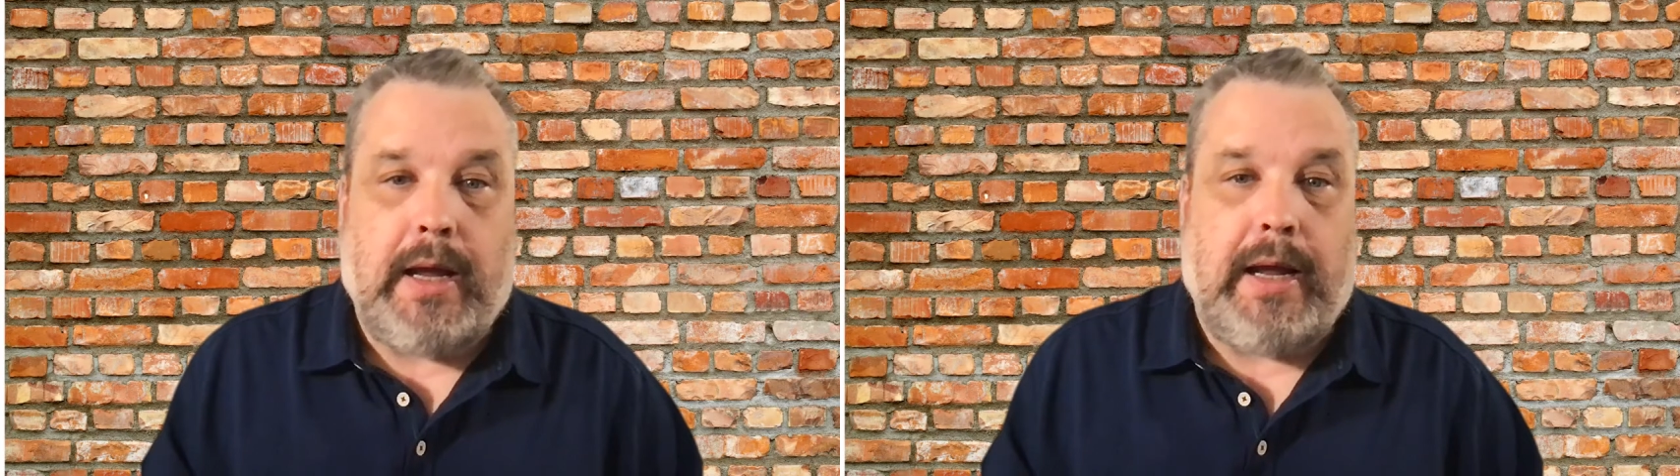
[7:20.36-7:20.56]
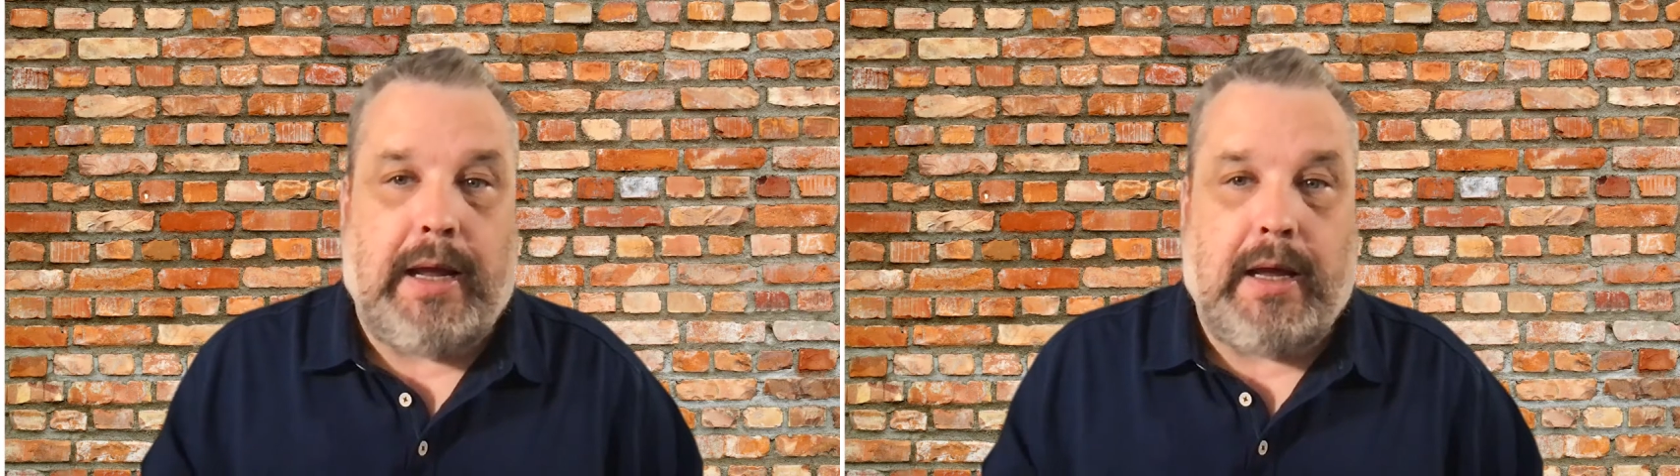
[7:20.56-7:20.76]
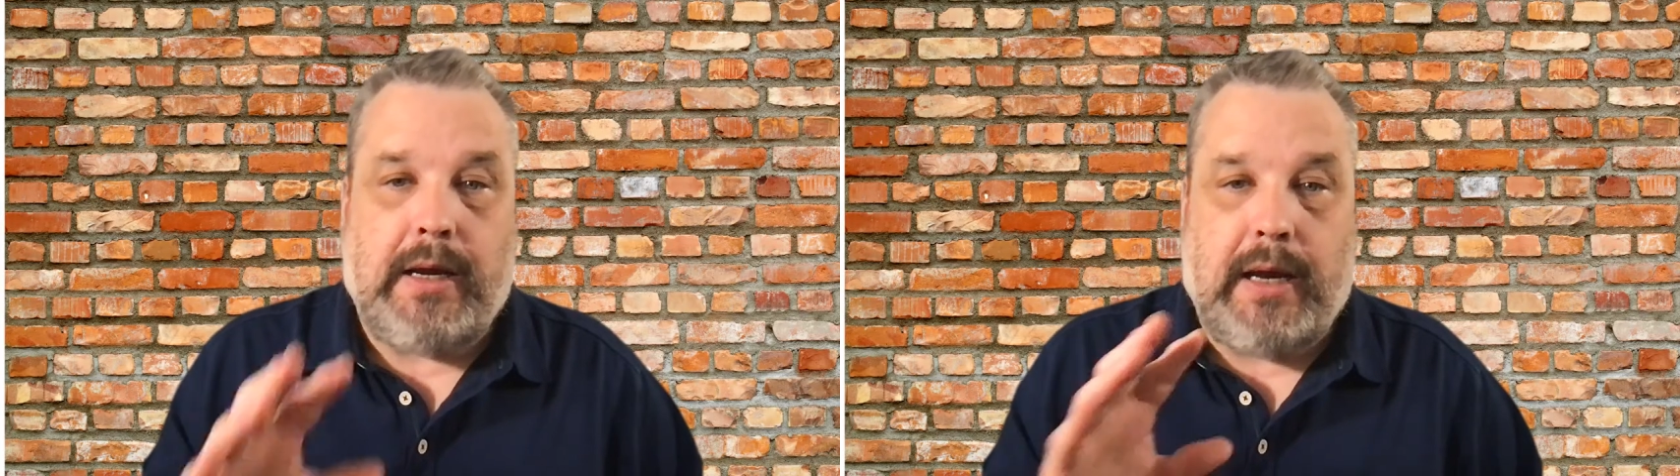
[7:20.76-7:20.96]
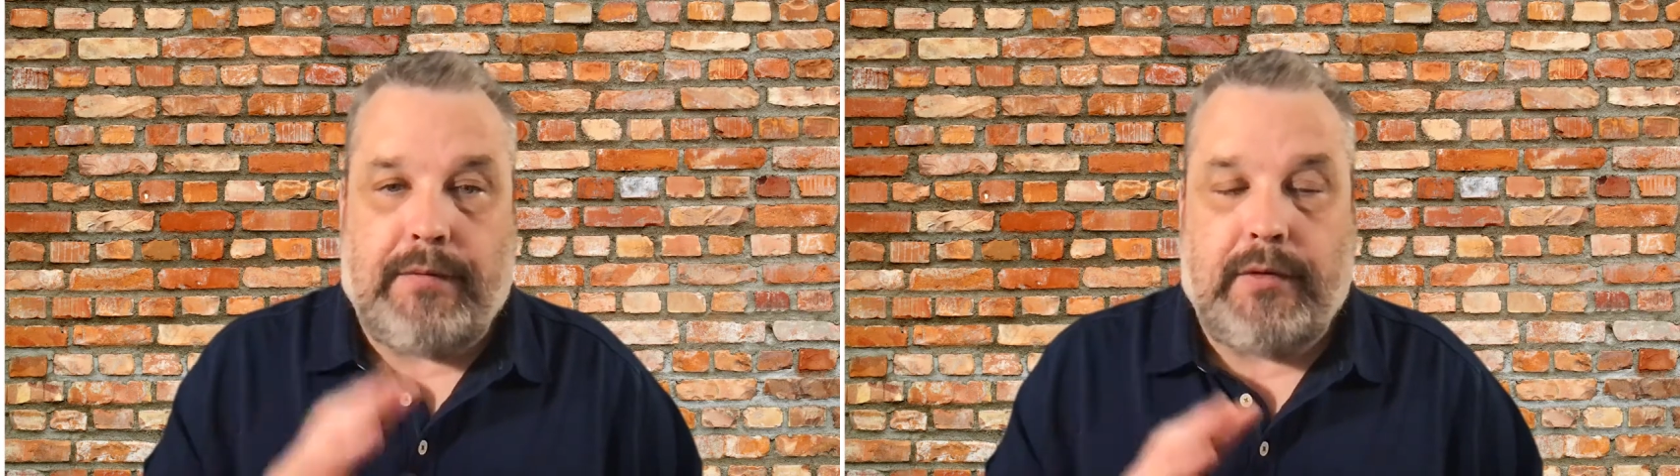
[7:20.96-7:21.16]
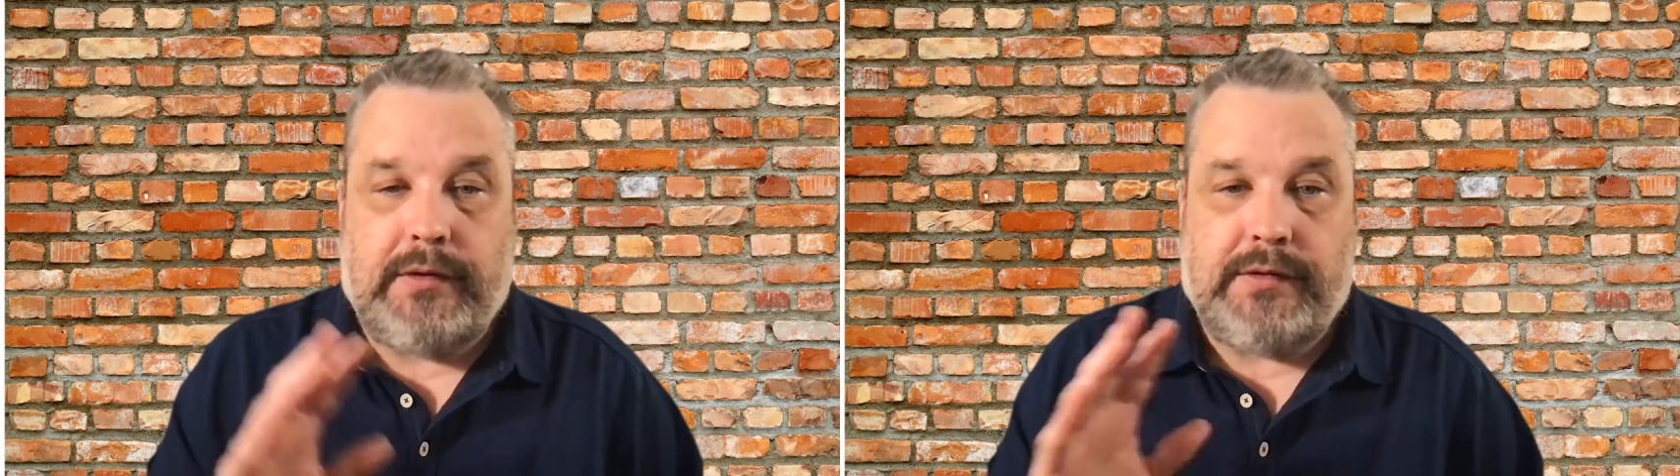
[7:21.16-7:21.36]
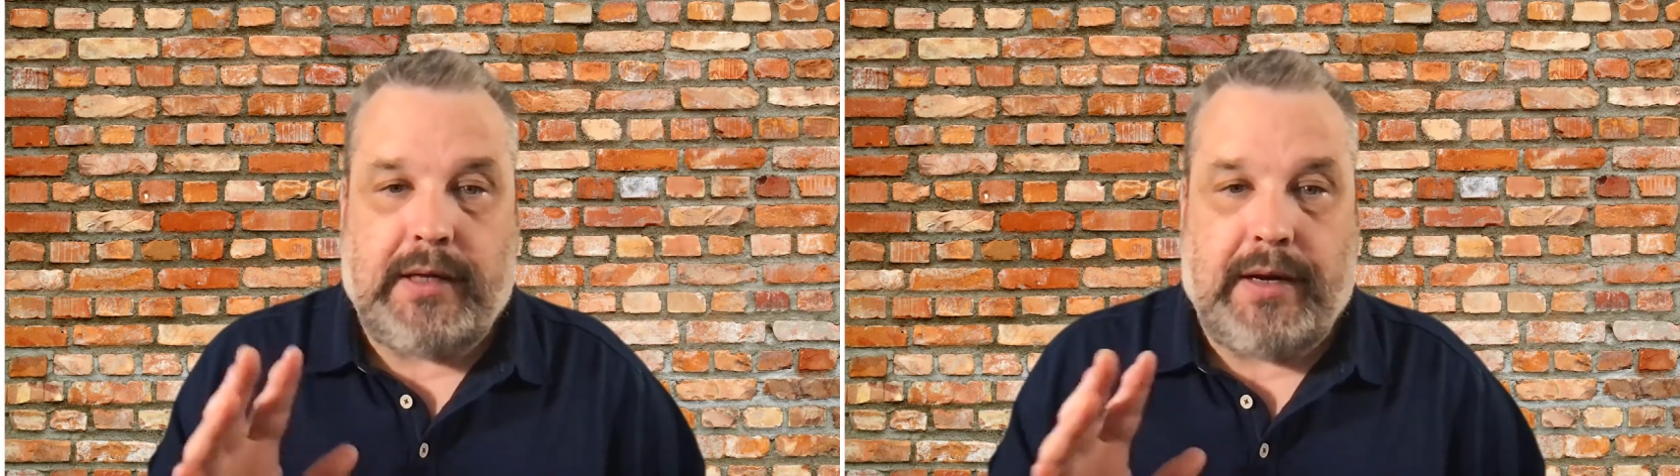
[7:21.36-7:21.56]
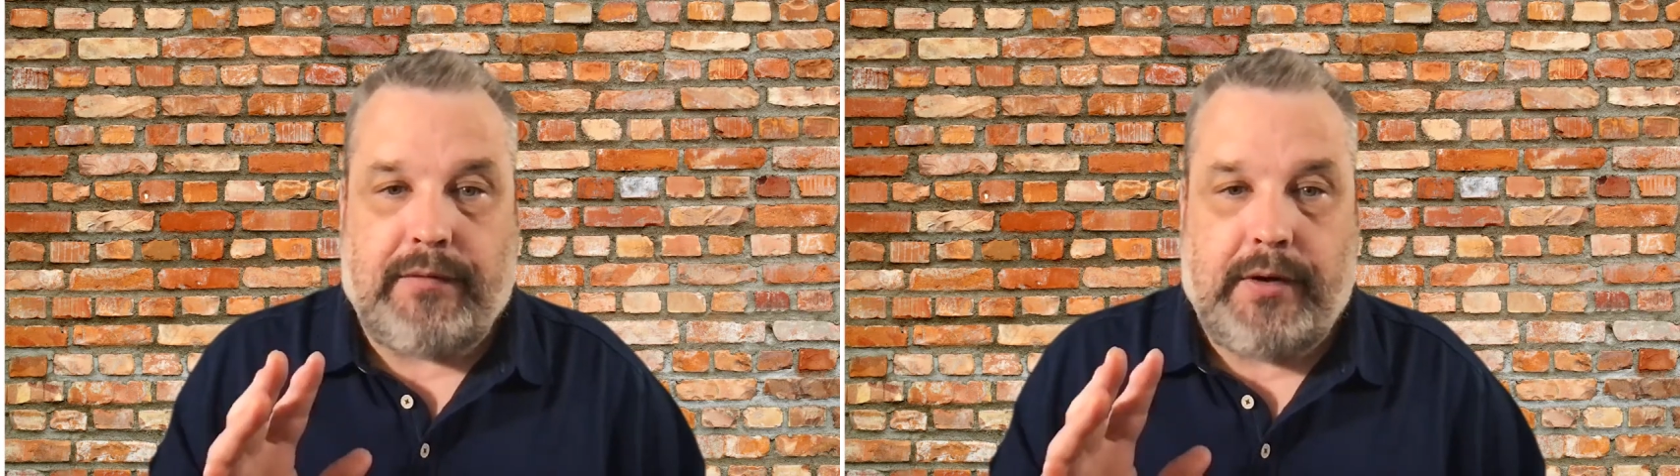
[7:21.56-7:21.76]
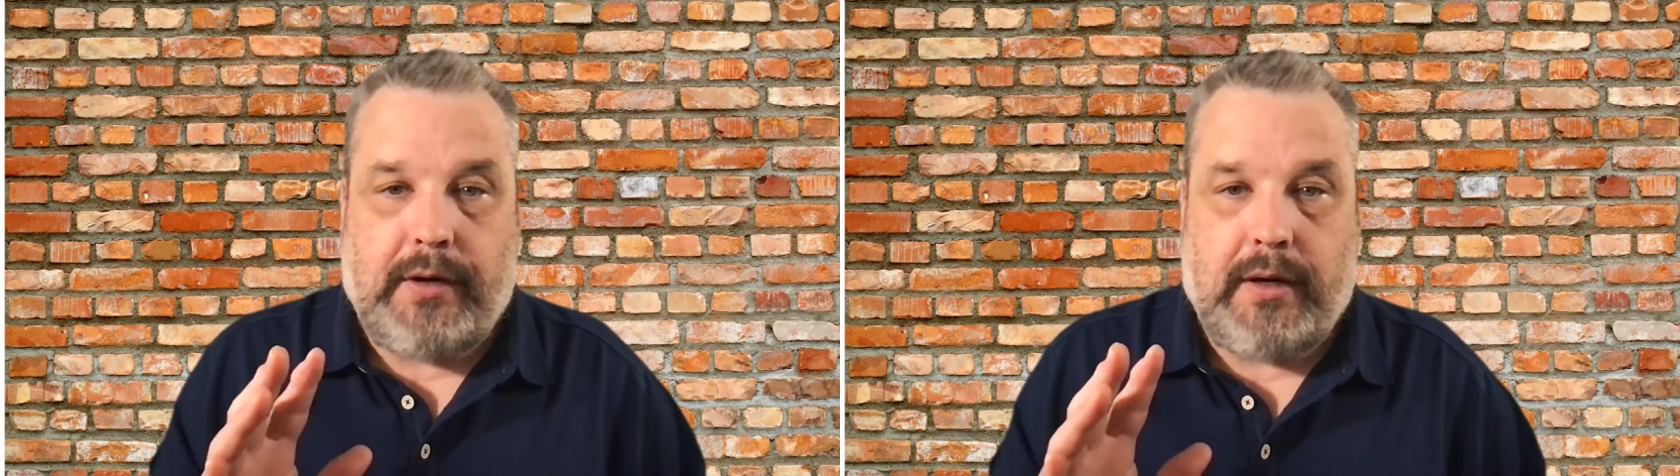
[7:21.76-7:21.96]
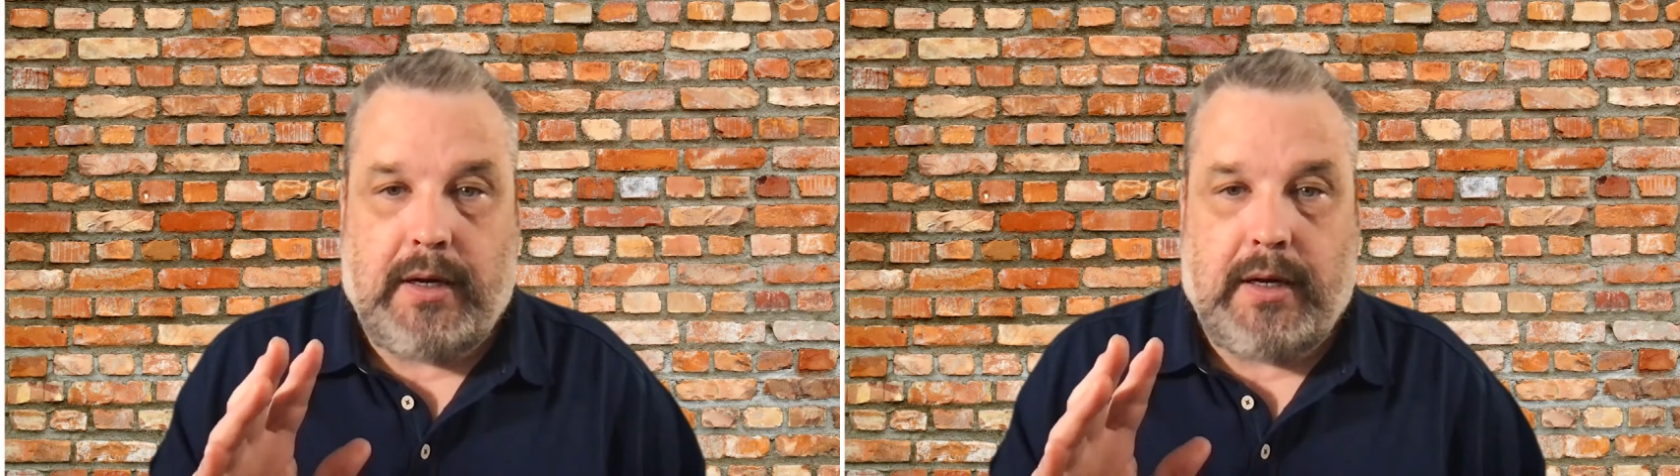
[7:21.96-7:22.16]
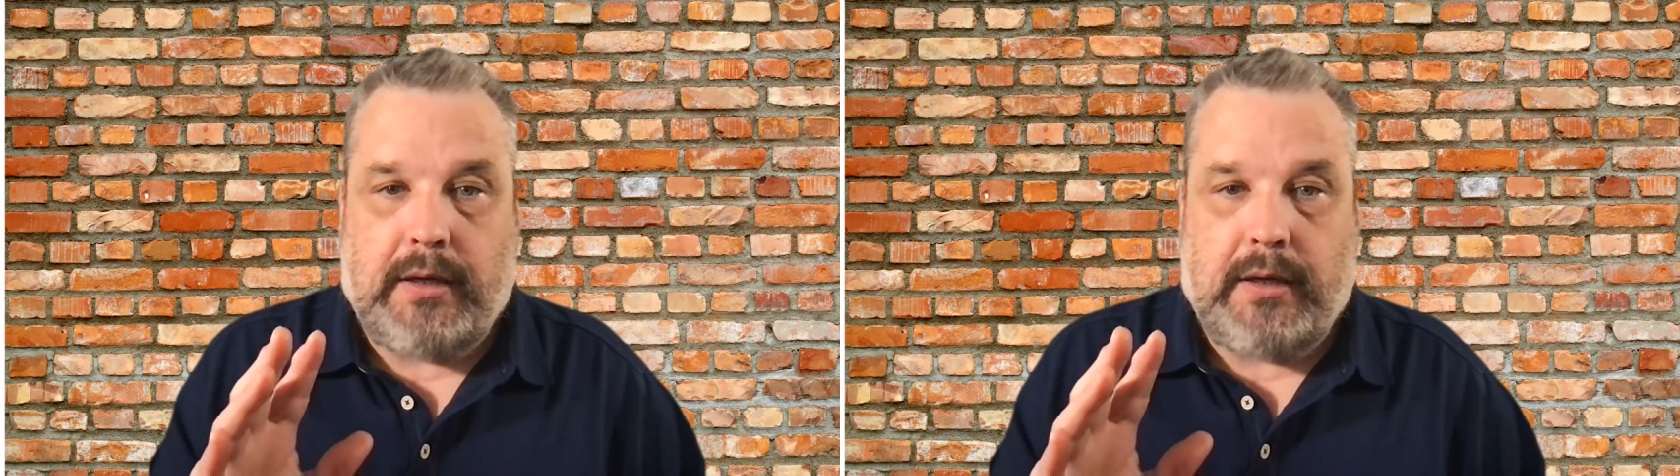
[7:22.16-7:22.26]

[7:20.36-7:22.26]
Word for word: and every